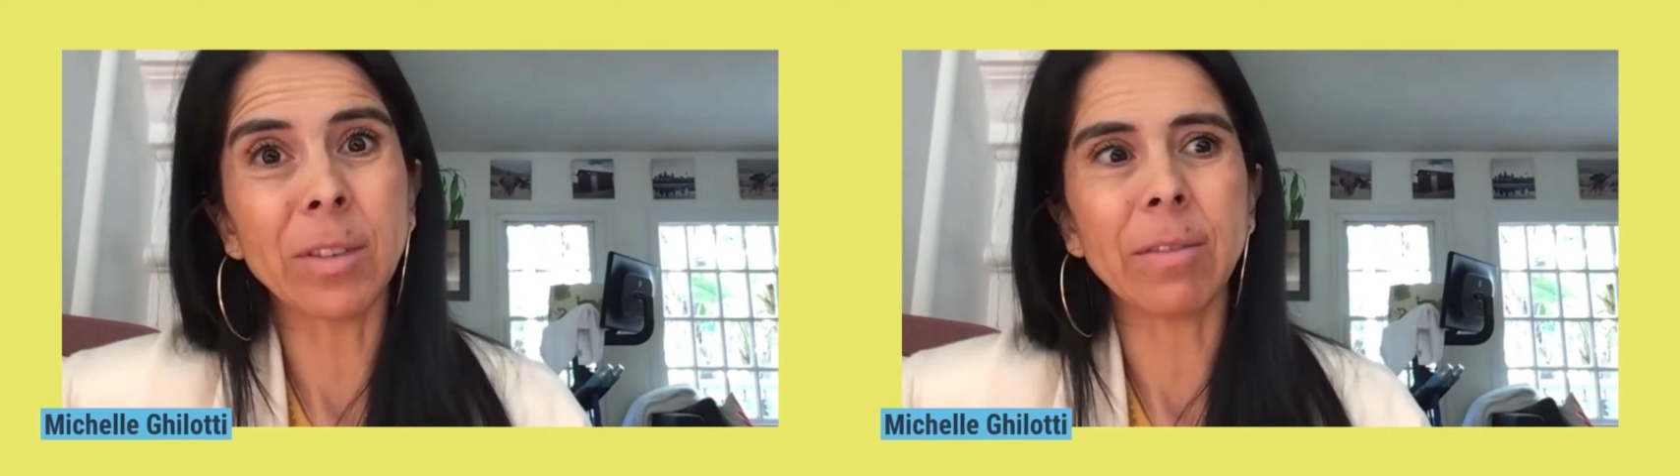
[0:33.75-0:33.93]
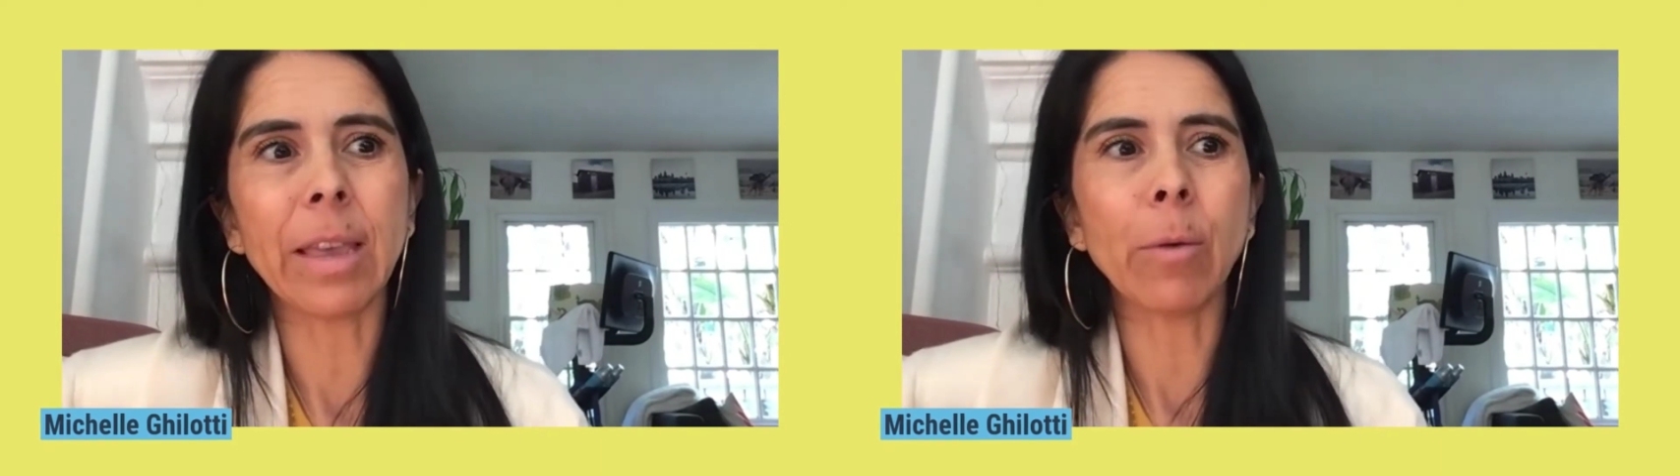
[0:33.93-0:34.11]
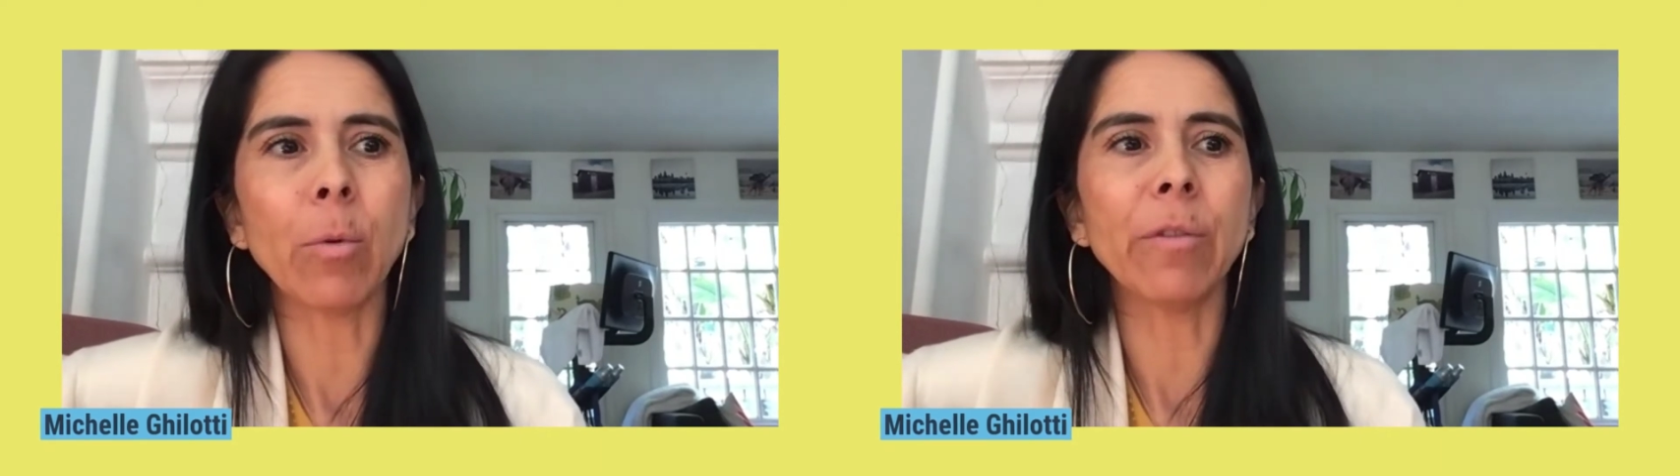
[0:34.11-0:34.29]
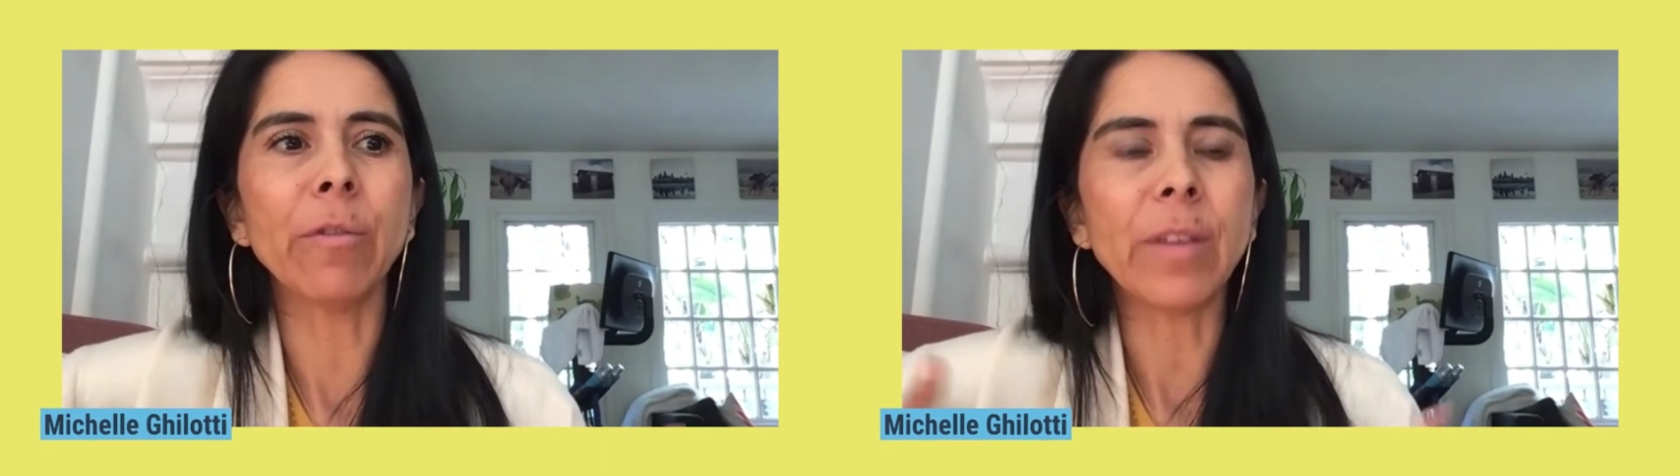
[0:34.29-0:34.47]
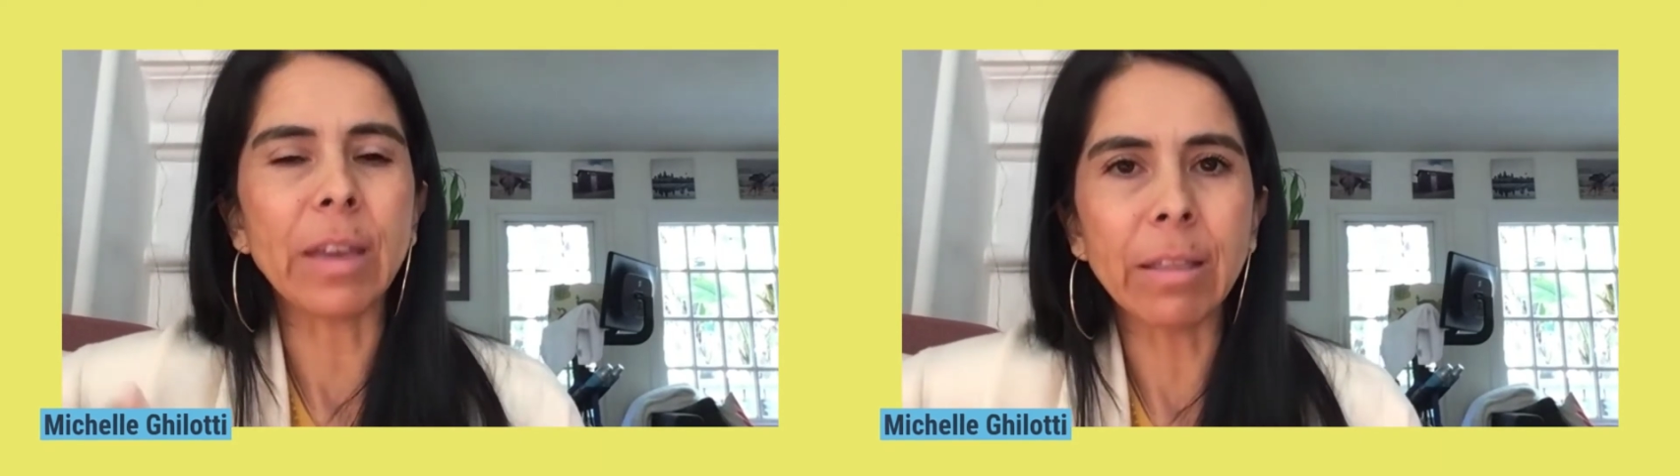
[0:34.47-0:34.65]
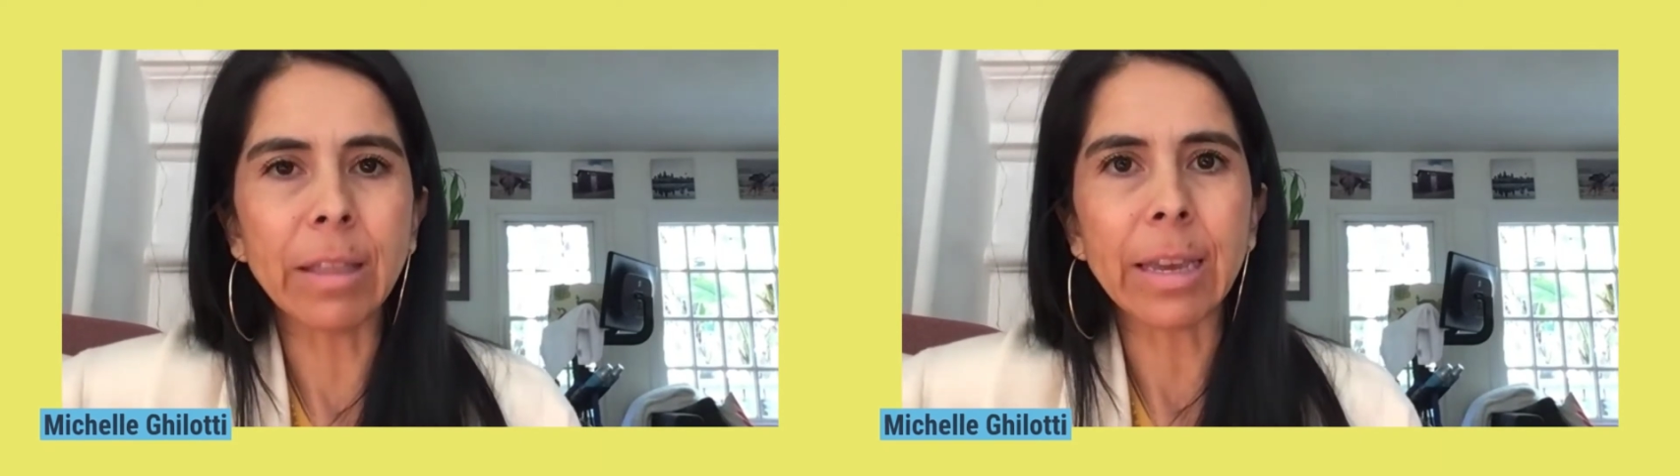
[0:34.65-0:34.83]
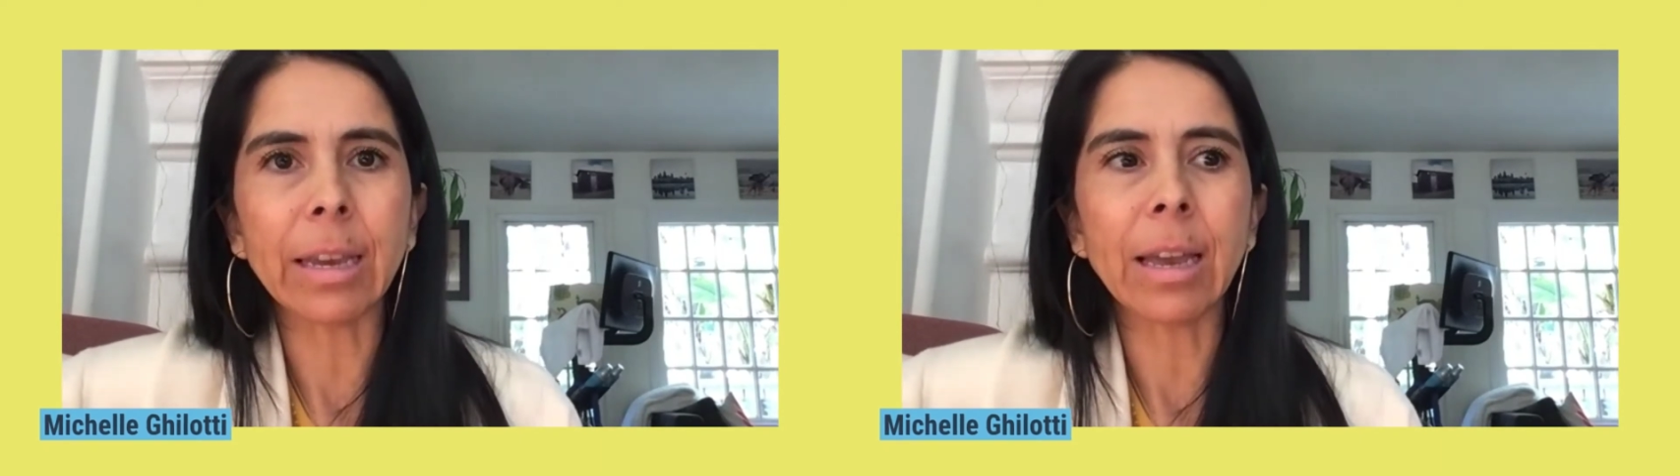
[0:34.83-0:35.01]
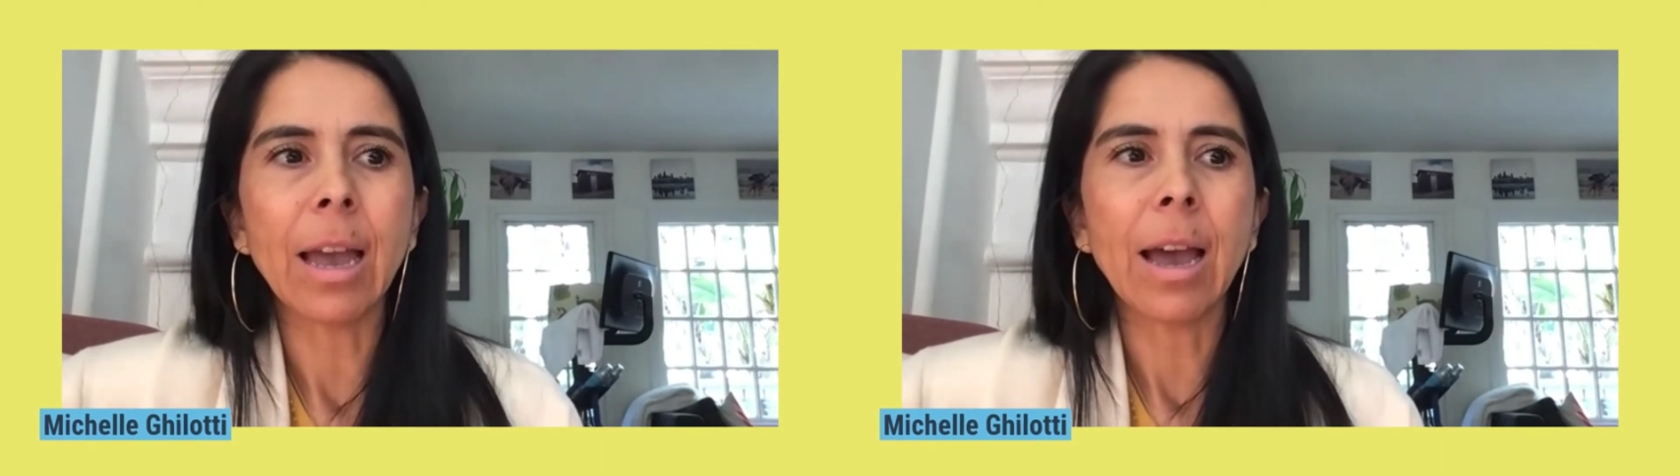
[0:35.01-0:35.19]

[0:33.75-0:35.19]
that they were feeling